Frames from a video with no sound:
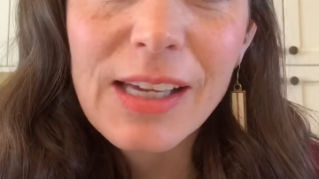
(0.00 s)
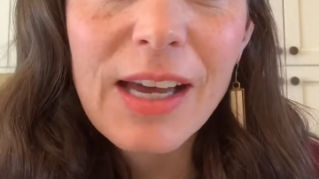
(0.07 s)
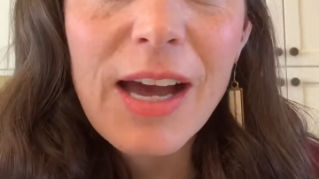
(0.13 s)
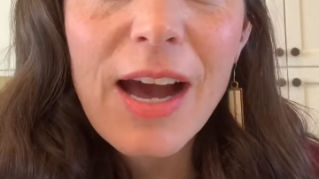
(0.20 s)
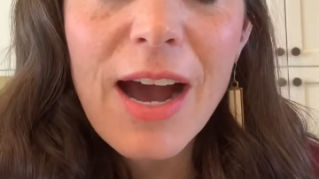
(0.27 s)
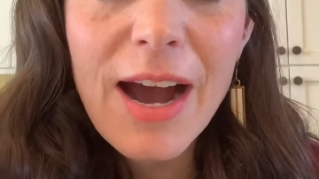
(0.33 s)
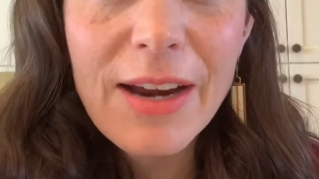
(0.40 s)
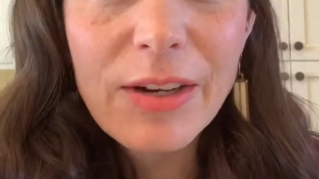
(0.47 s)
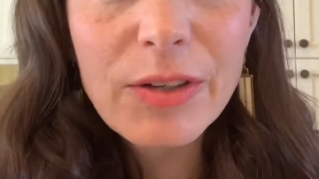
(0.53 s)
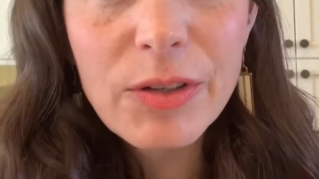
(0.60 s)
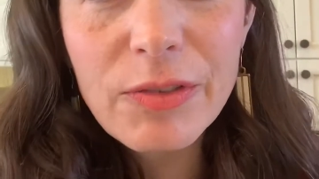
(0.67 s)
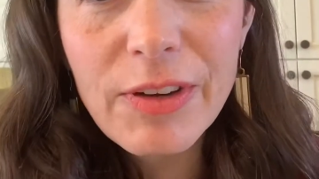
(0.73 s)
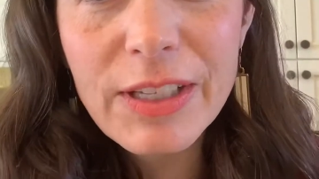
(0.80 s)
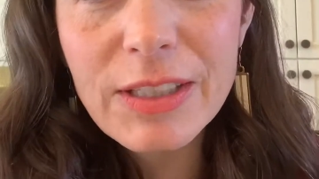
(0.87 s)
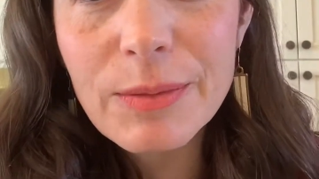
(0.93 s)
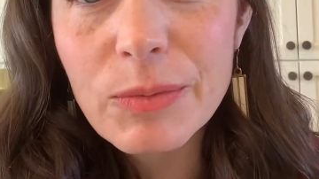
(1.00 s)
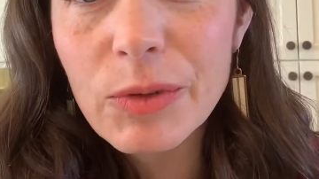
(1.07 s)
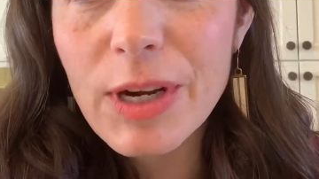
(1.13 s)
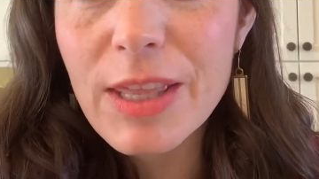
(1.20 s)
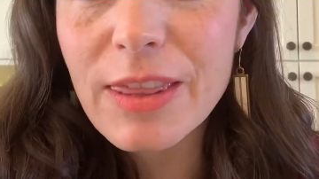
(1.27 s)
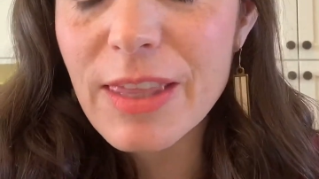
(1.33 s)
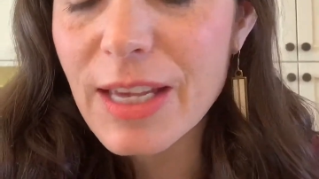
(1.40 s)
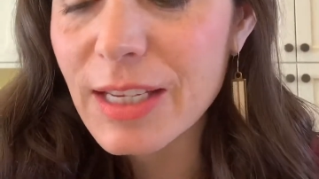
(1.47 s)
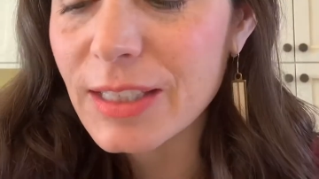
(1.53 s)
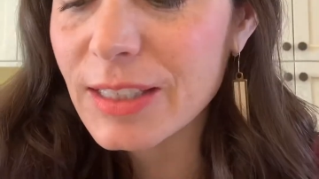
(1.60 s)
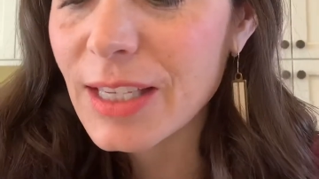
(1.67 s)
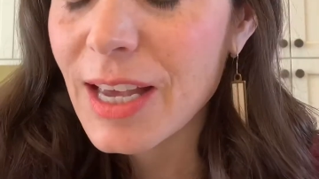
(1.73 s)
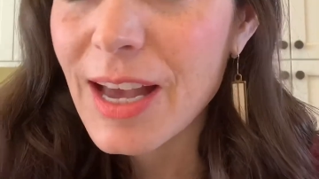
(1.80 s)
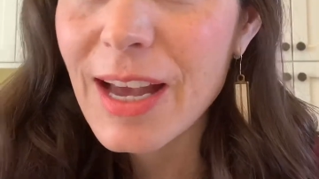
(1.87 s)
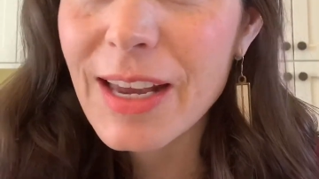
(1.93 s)
I know you'll find some great things.
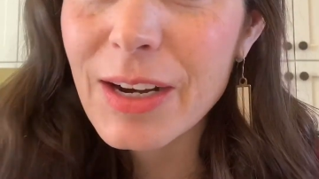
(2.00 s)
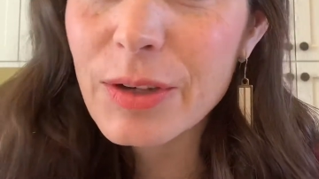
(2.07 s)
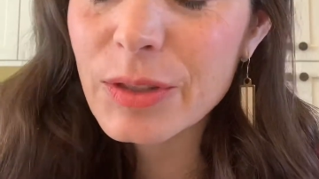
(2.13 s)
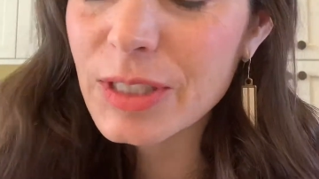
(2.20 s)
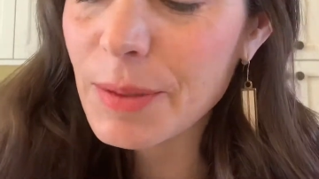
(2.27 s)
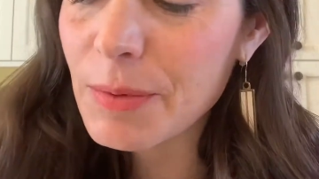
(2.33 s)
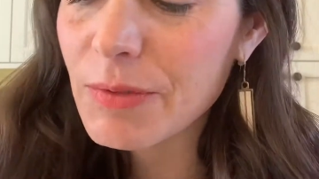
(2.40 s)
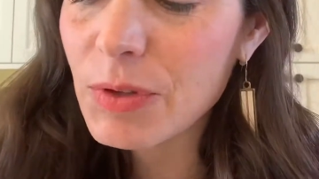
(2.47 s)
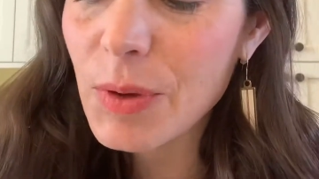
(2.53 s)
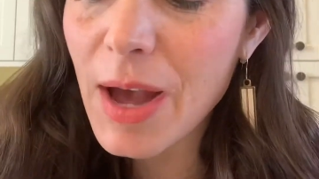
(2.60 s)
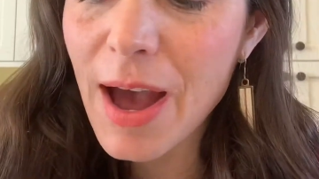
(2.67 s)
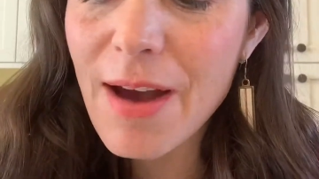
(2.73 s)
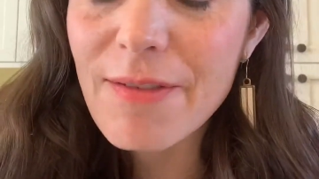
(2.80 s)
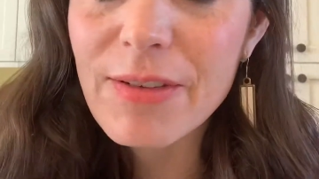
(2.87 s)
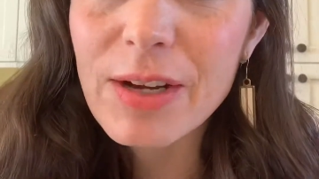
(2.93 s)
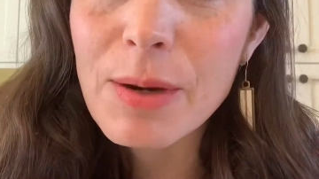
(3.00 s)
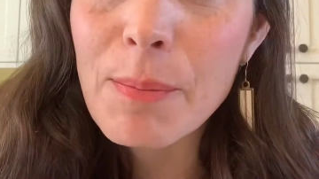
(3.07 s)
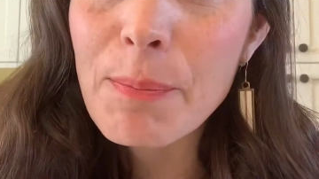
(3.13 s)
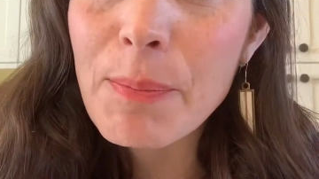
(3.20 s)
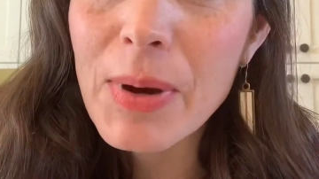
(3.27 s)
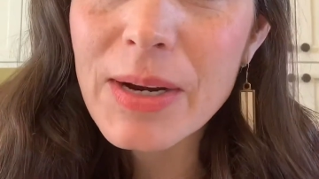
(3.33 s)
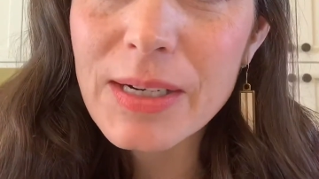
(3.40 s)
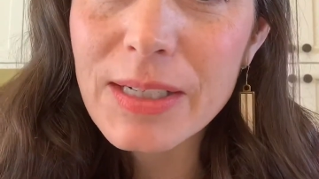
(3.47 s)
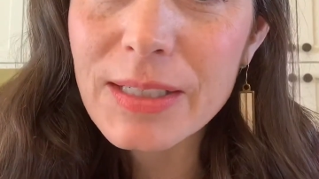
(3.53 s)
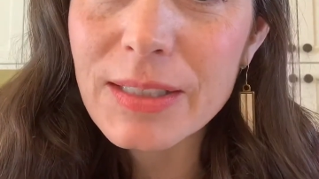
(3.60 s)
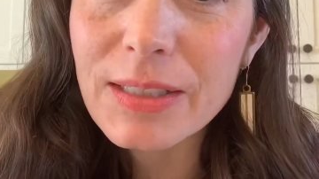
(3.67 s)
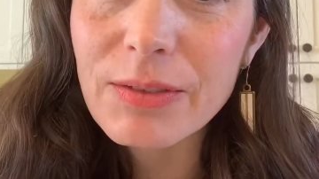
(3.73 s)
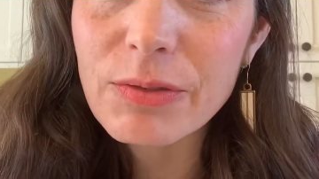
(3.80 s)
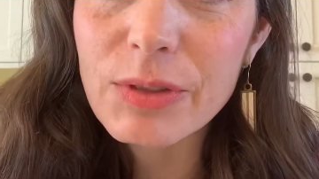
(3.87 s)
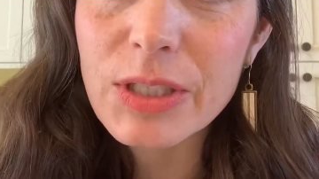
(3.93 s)
I know some of you have an abundance
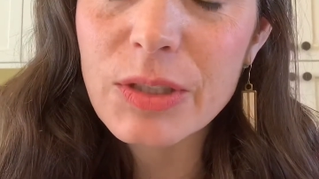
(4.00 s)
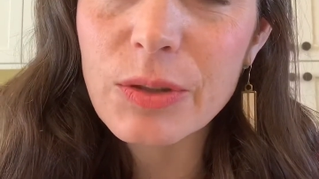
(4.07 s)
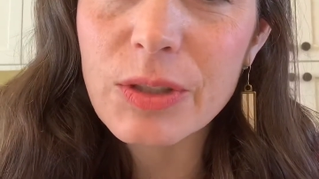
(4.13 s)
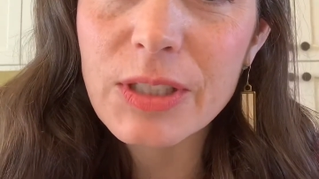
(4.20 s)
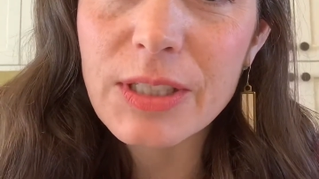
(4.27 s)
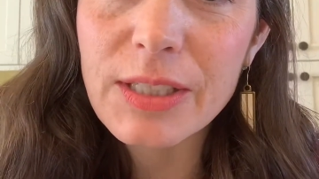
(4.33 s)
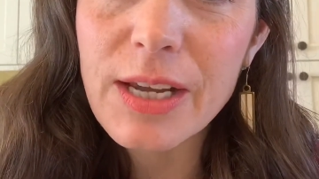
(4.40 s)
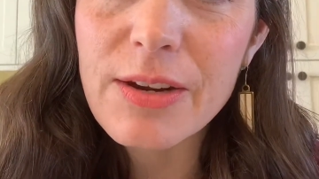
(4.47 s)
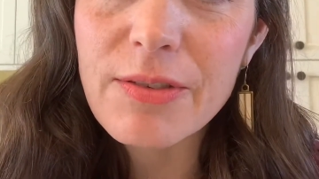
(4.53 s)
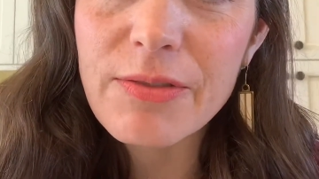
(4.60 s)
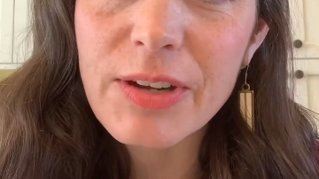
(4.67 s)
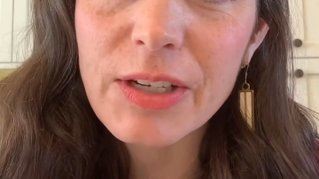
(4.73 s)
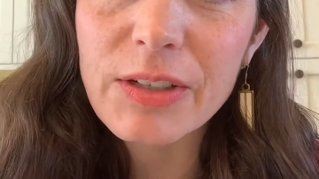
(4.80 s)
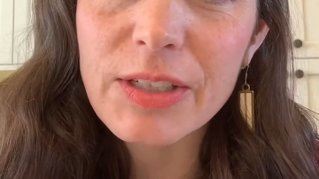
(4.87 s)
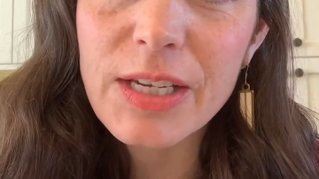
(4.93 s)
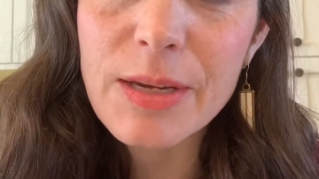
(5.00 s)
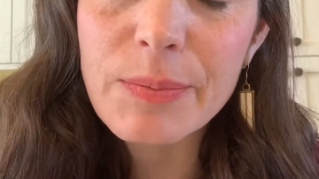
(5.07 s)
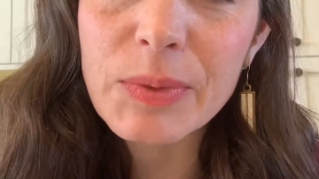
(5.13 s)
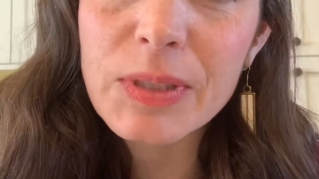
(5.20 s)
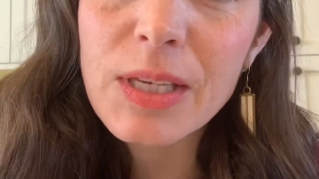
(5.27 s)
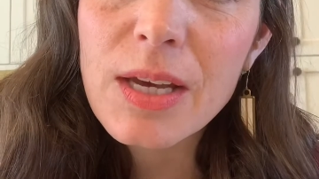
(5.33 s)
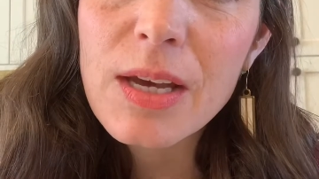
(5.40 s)
of resources at your fingertips.